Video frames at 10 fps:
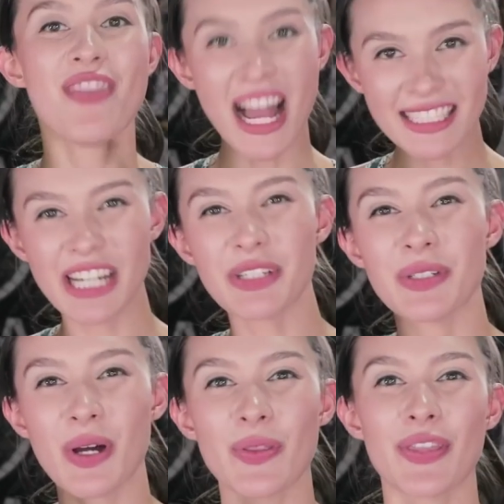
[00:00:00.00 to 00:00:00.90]
That's how
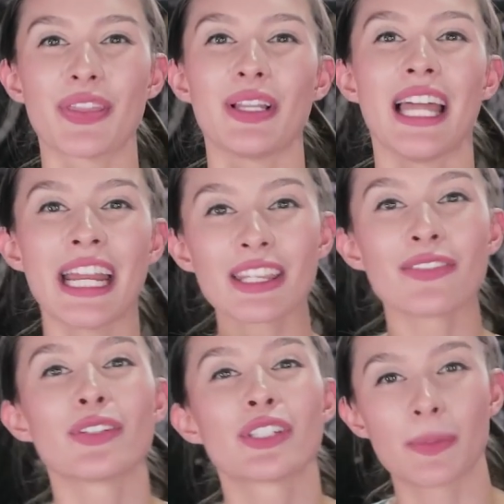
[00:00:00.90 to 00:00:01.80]
you know that the
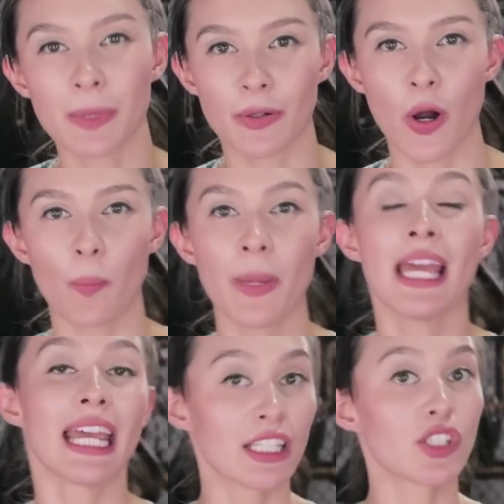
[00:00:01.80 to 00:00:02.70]
length of the skipping rope
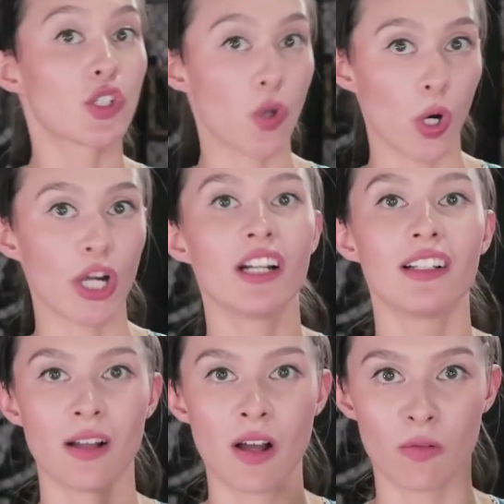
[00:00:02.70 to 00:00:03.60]
is your
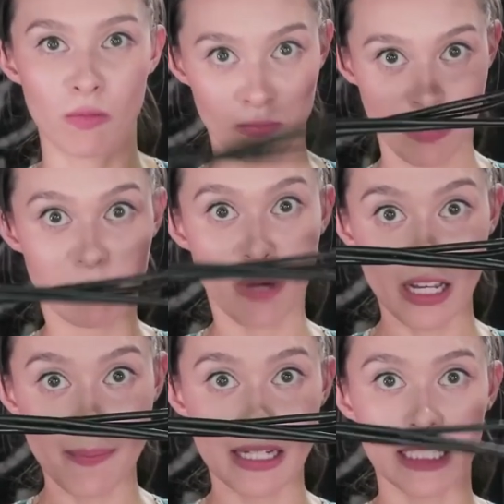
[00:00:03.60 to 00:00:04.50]

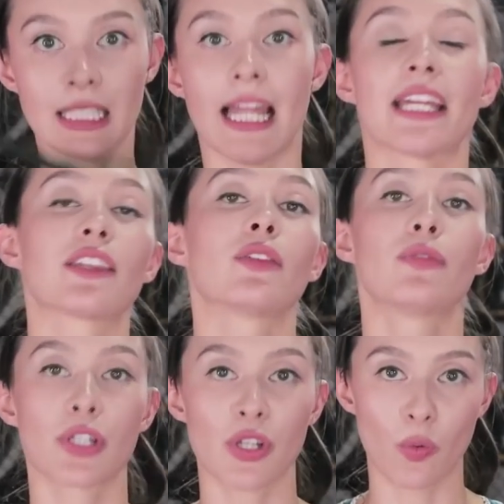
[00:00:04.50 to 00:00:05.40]
recommended
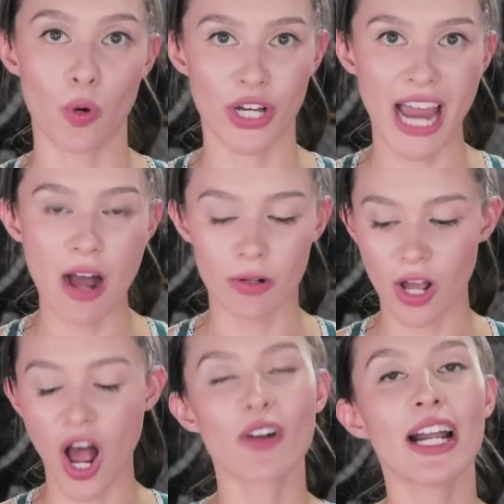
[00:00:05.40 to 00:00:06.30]
length for your workout.
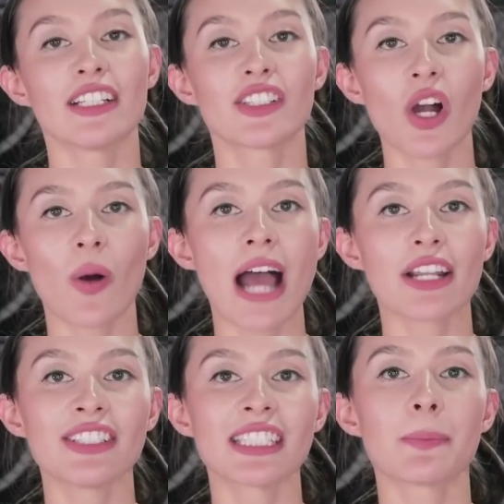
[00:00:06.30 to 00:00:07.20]
All right, so
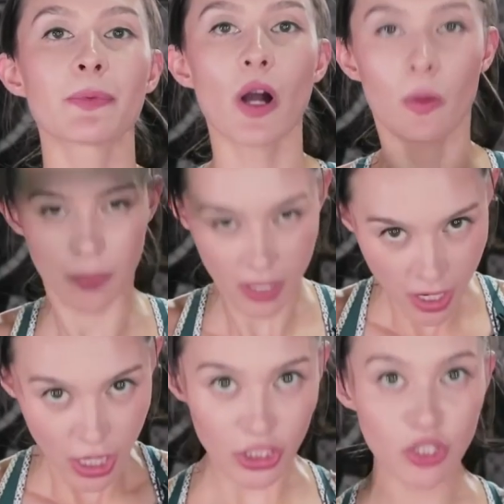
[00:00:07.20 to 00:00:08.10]
how do you skip rope?
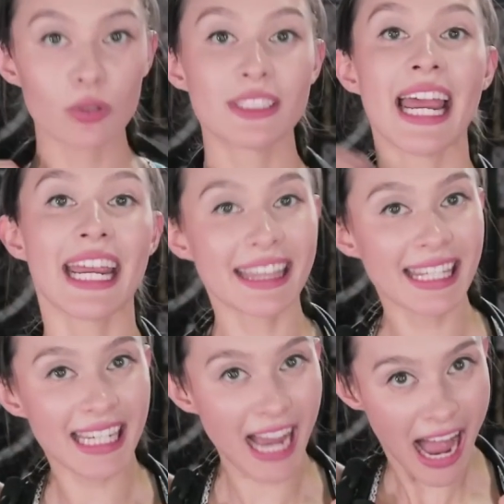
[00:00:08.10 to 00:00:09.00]
You
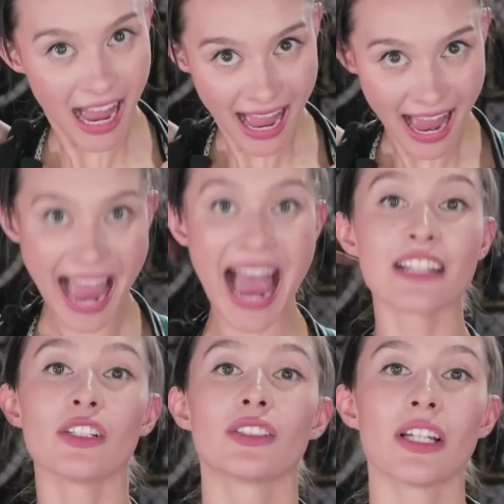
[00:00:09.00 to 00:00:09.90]
take the
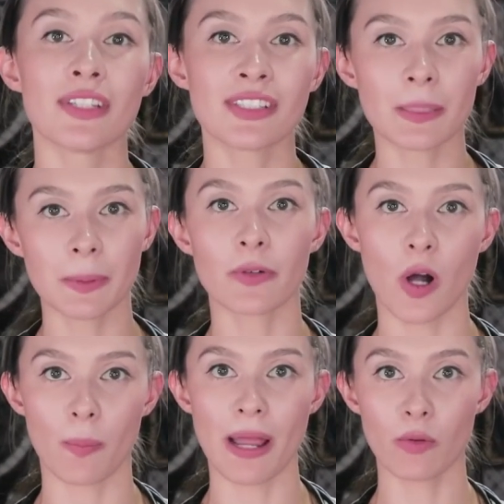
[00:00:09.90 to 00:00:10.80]
handles of the skipping
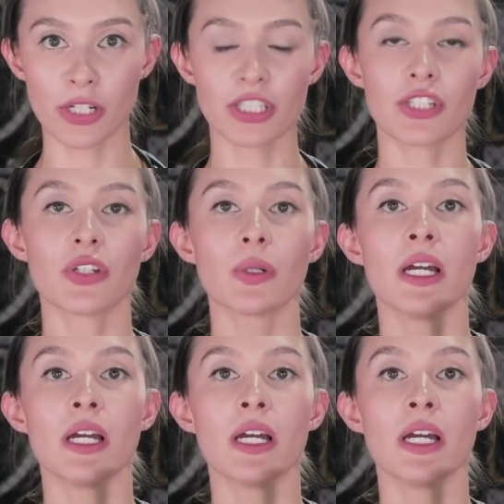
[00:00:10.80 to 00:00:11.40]
rope and what you're gonna do,